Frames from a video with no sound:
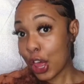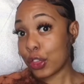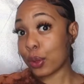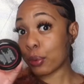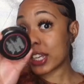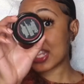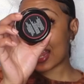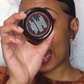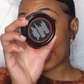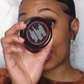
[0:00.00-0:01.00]
The reason
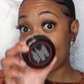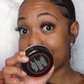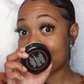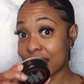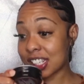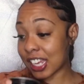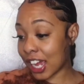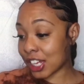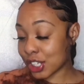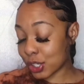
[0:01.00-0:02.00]
that I love this
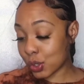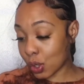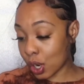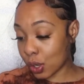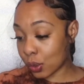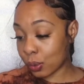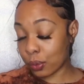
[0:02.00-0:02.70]
edge control,